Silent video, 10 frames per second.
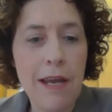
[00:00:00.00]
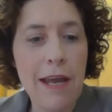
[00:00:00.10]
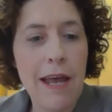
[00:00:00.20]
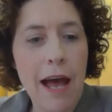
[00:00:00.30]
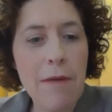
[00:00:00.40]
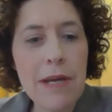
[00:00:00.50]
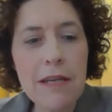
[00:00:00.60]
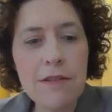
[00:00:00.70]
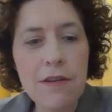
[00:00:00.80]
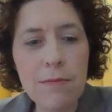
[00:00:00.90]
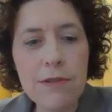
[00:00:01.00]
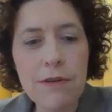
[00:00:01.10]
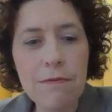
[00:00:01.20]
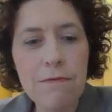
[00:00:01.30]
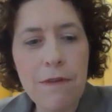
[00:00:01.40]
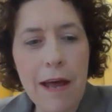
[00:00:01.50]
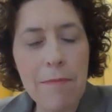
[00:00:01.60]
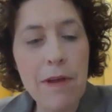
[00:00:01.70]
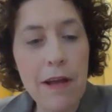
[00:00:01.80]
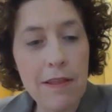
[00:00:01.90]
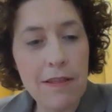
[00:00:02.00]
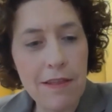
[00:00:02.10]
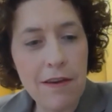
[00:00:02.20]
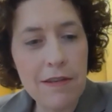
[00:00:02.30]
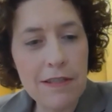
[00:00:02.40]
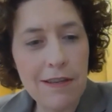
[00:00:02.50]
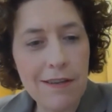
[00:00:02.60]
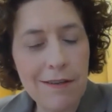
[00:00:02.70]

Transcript: In terms of, there is